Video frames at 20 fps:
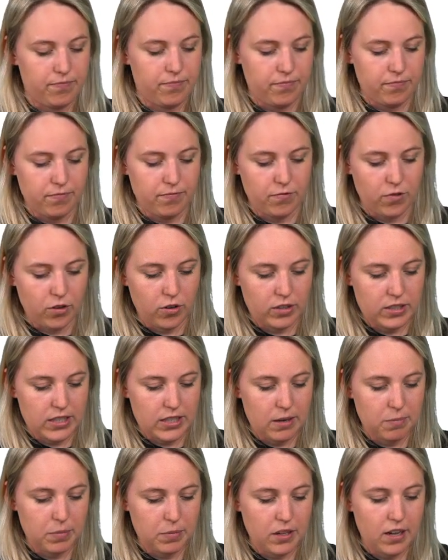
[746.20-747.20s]
for
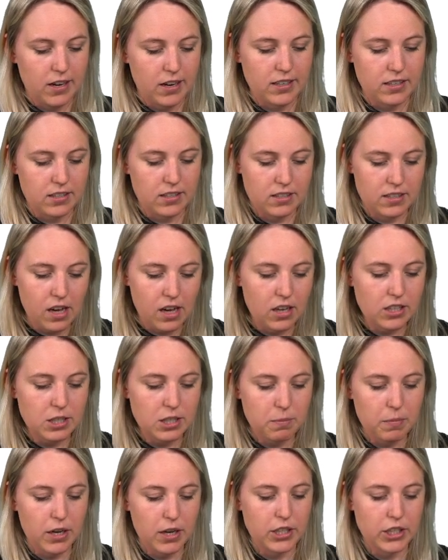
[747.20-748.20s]
example, I start
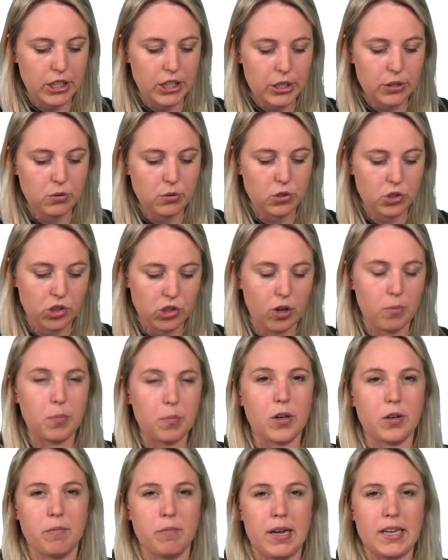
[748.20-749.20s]
my new job
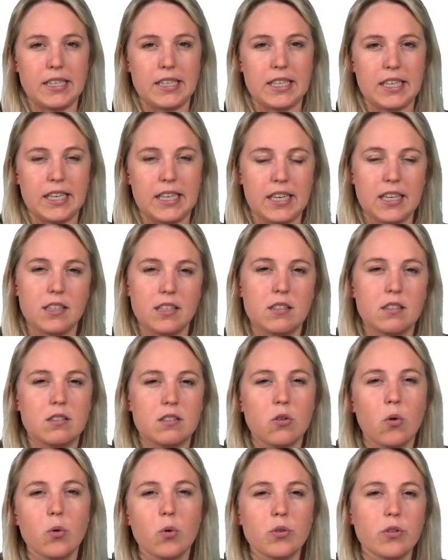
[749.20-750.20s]
on Monday. It's
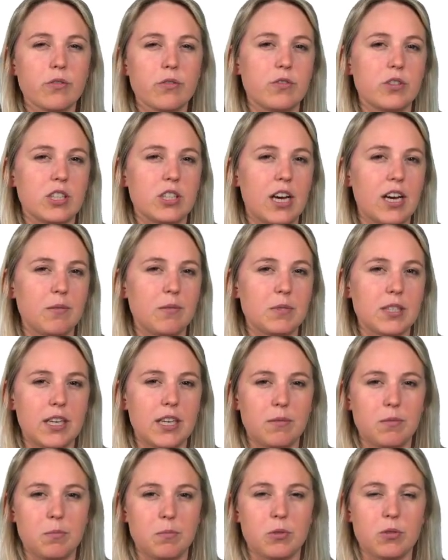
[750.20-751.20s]
sort of a
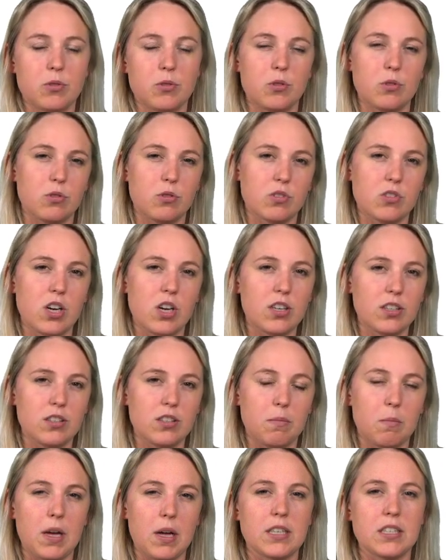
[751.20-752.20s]
timetable because you started
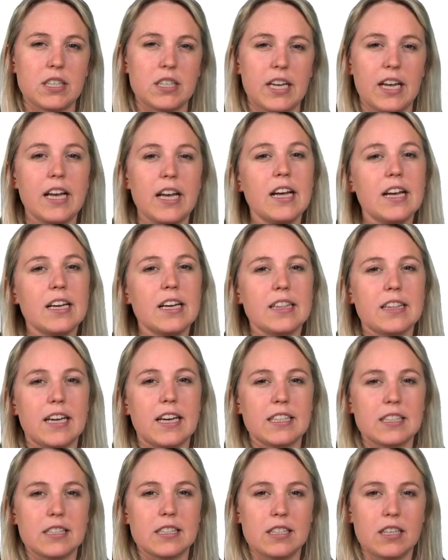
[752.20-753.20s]
on Monday.
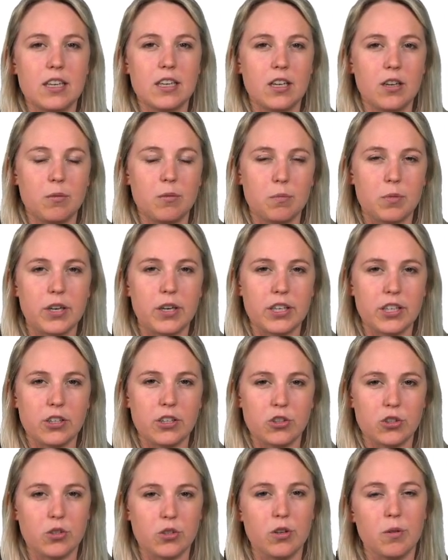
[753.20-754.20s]
That's pretty
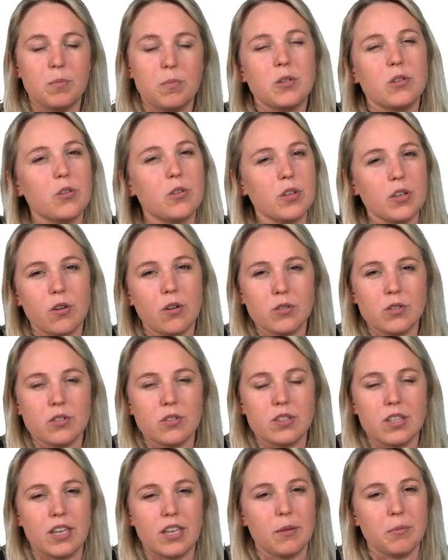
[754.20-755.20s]
sure, but you can also
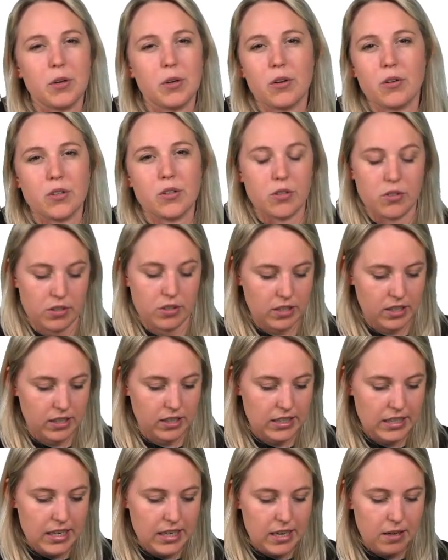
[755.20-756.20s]
say I'm going to
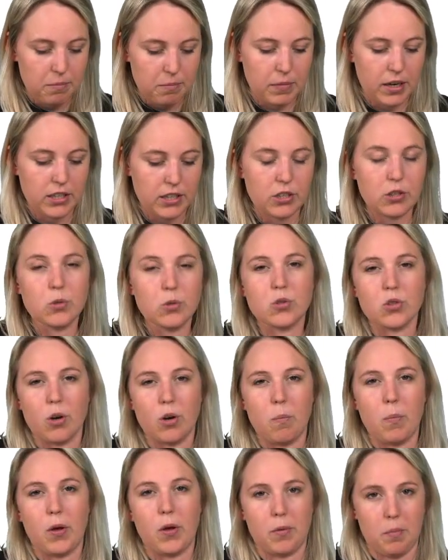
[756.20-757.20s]
start my new
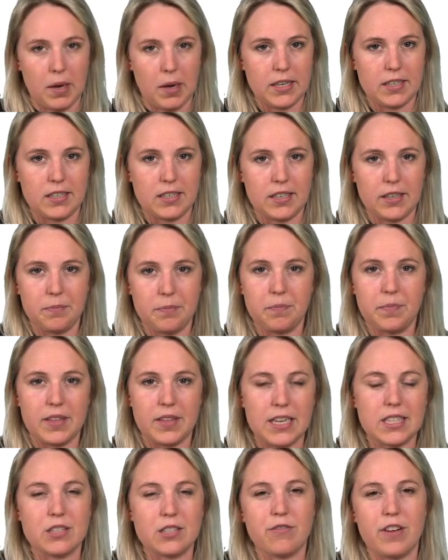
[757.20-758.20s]
job on Monday.
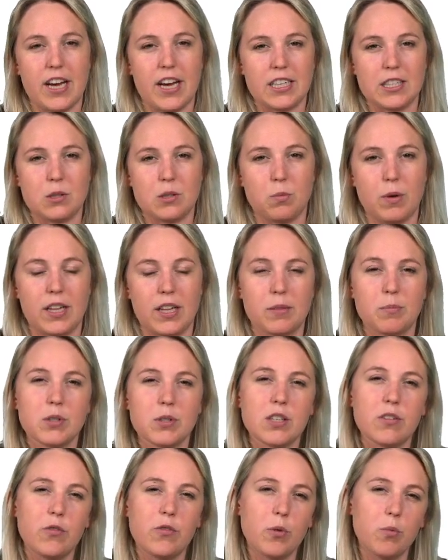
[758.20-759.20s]
That's fine as well. But
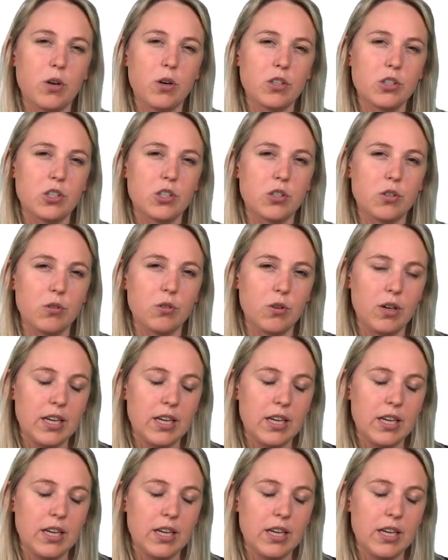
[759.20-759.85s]
if you want to